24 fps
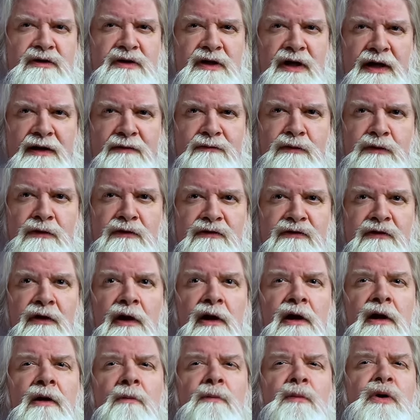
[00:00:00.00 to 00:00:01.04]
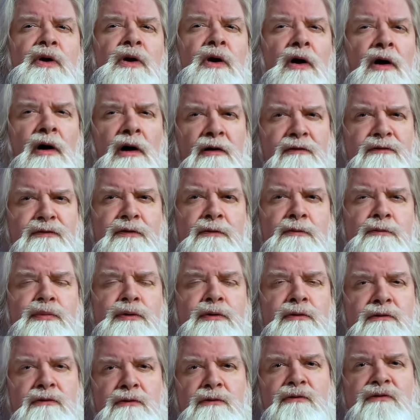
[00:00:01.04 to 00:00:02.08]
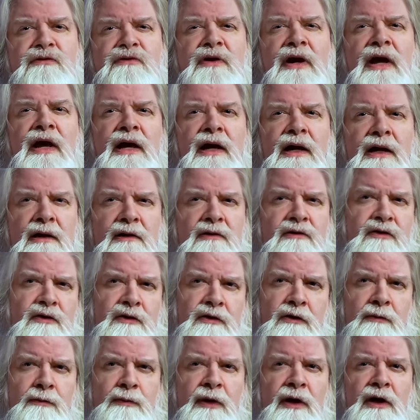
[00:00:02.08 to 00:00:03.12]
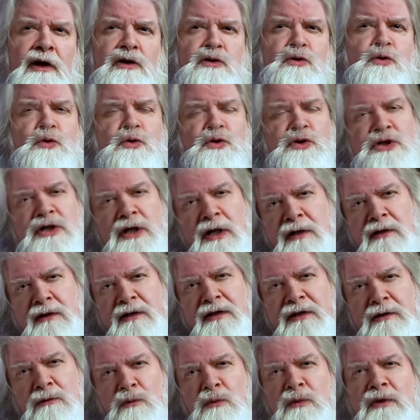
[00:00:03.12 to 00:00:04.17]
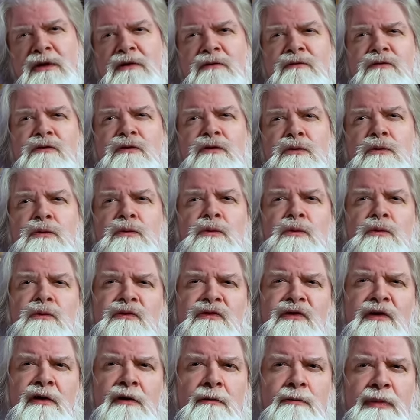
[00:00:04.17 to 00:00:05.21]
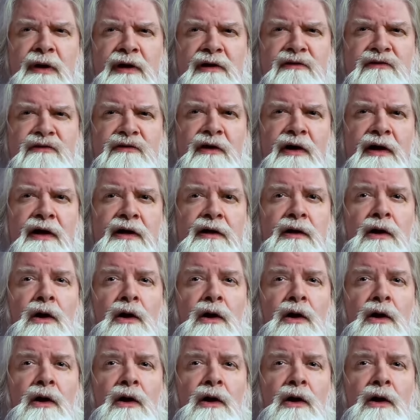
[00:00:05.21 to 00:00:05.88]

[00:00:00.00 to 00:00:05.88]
taverns, but often produced a hand harp to gently weave tunes at a bedside,